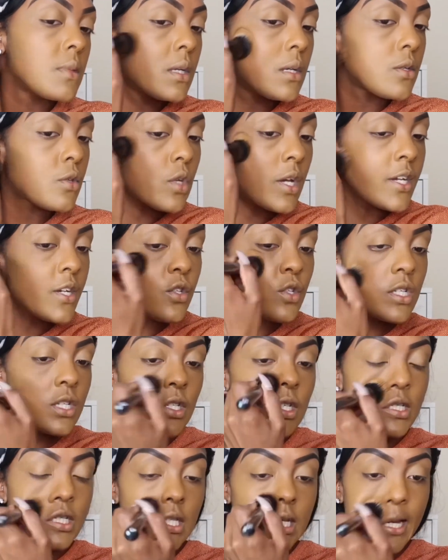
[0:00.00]
So I usually
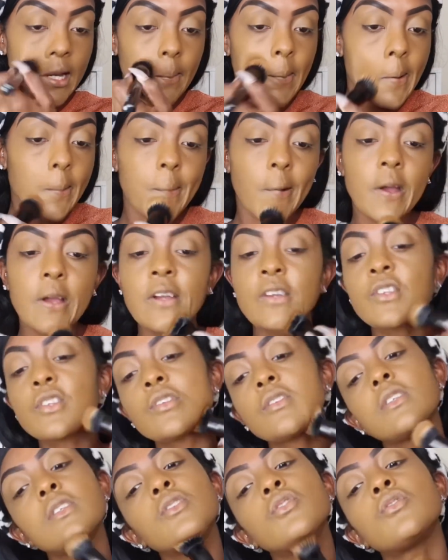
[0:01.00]
just take my
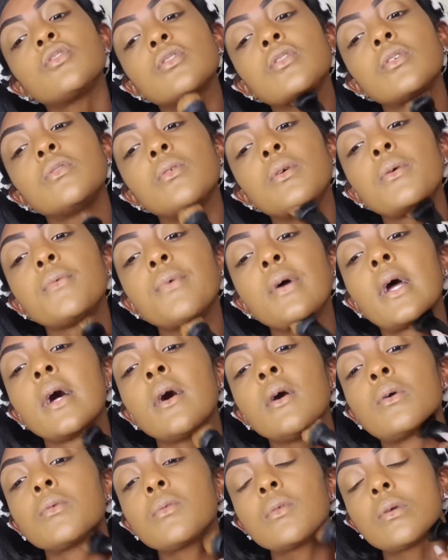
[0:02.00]
brush and just go
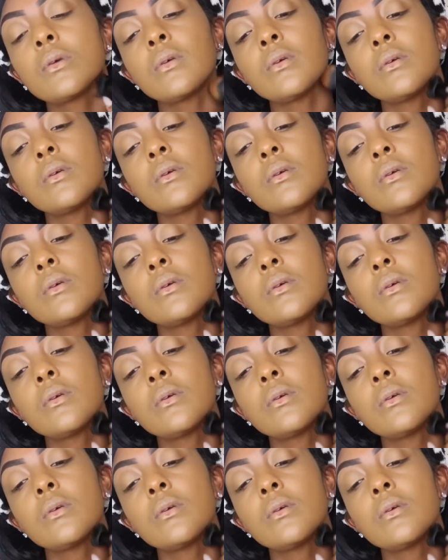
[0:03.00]
around.